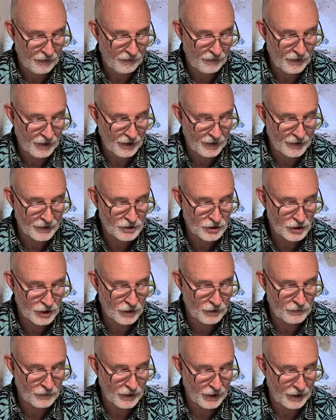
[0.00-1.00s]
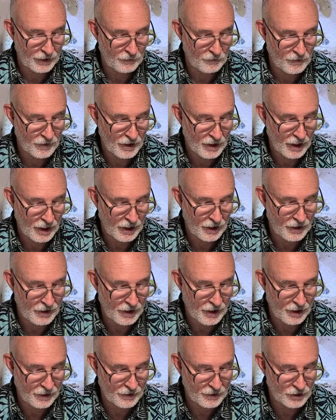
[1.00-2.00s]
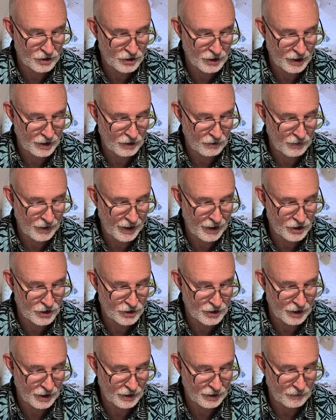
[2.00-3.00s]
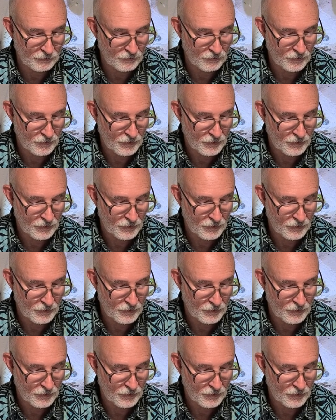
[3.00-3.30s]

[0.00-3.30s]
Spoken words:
and their children another generation.